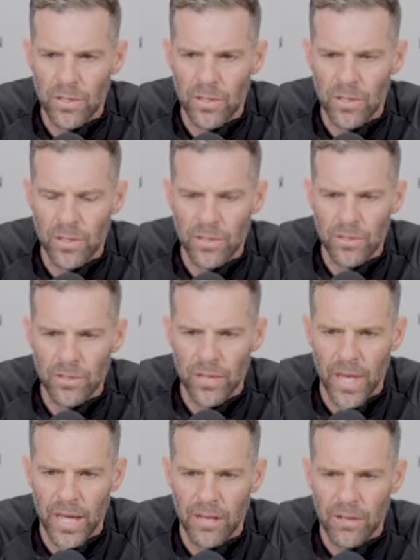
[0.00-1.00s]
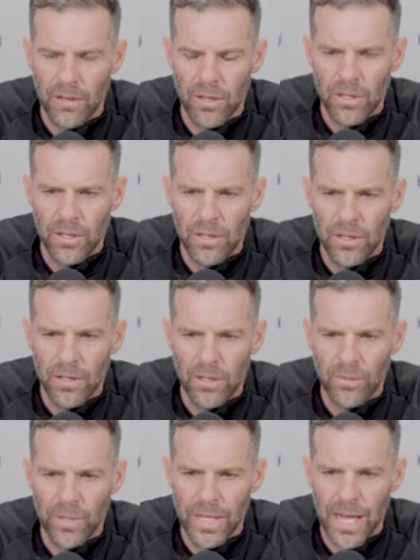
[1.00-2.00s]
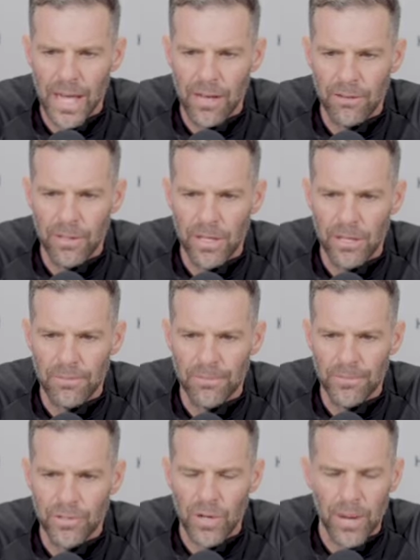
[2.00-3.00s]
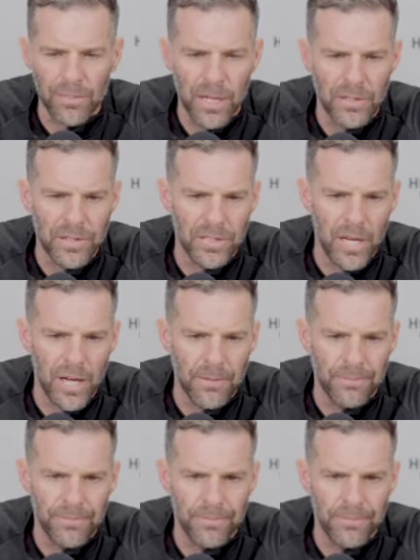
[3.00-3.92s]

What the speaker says: so that we can't get trapped down the side.